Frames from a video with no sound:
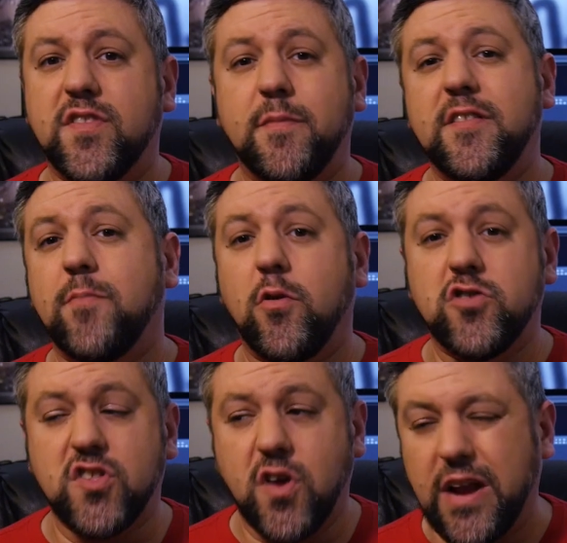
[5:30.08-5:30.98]
some of these
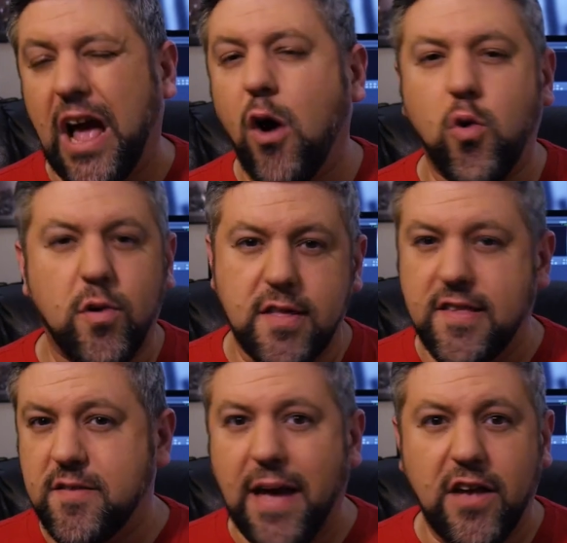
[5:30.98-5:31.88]
motions are and how quickly
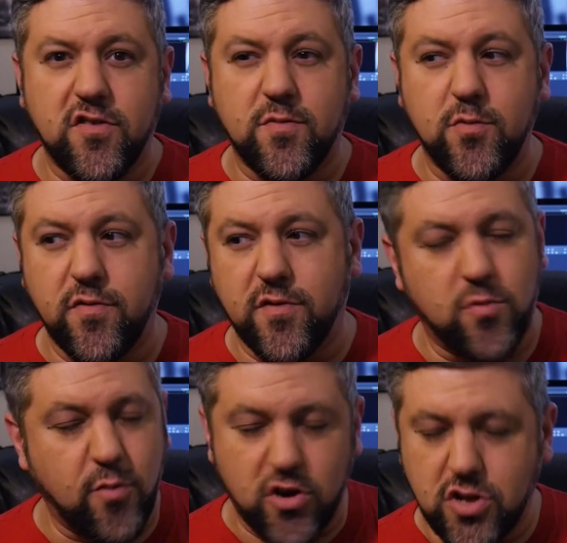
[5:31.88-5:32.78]
these masters move or
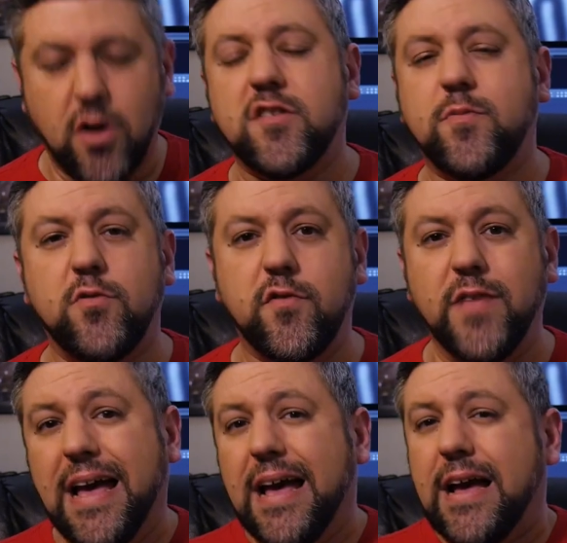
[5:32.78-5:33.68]
martial artists move.
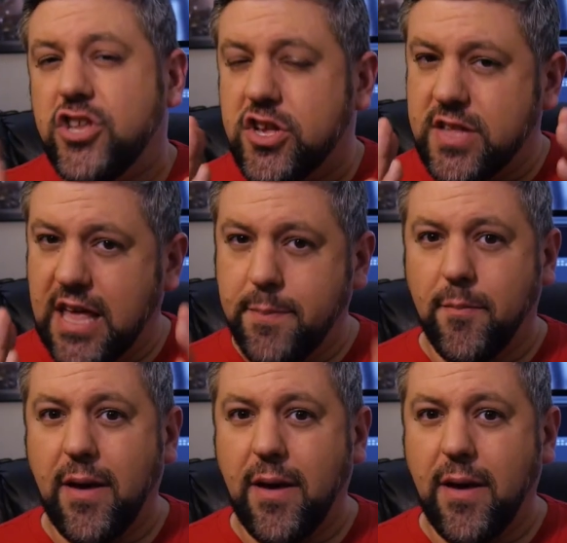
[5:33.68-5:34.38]
Just to keep in